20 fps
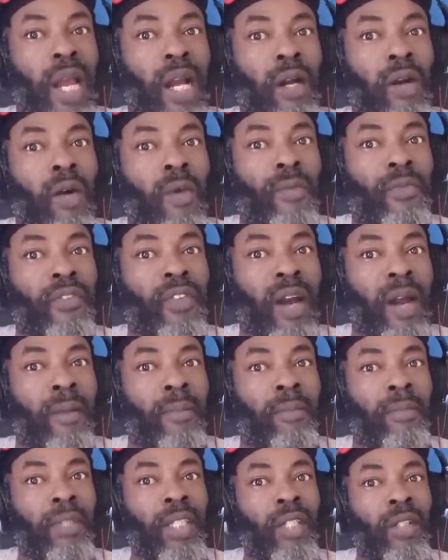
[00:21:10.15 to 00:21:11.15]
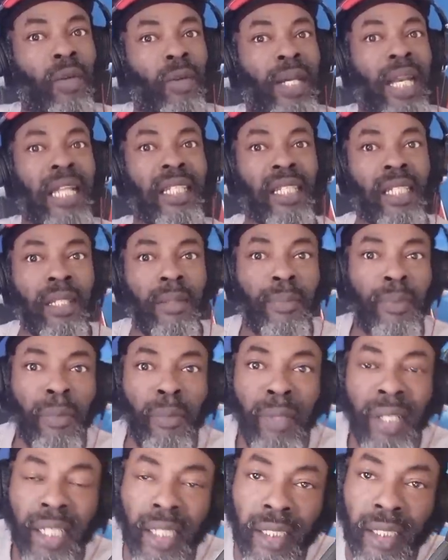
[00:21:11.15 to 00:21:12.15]
we are come from. You know what that
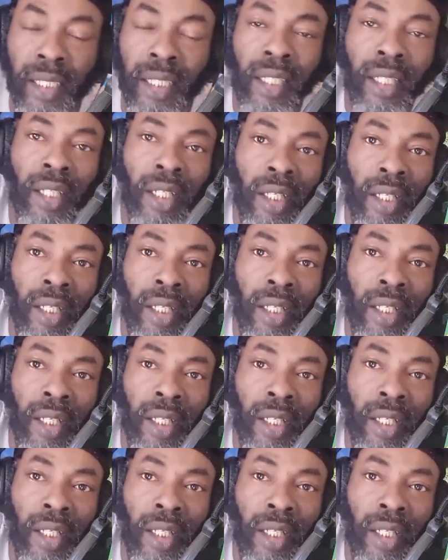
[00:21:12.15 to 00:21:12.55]
simple mean?